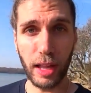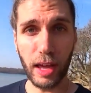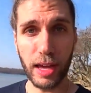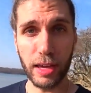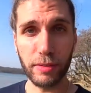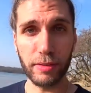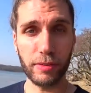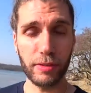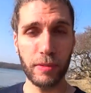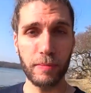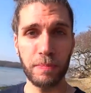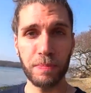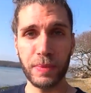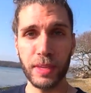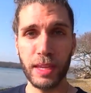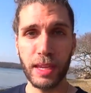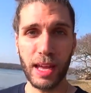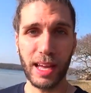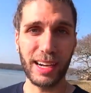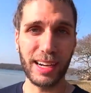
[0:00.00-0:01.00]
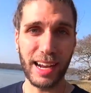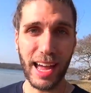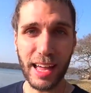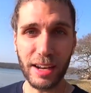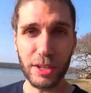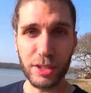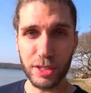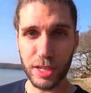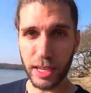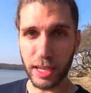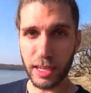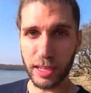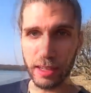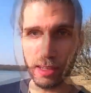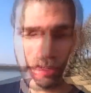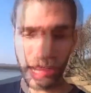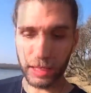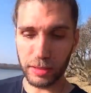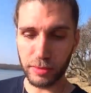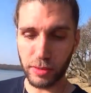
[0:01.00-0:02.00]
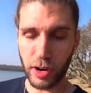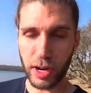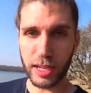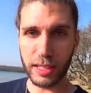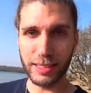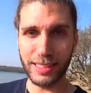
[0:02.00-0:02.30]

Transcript: life and an energy that is very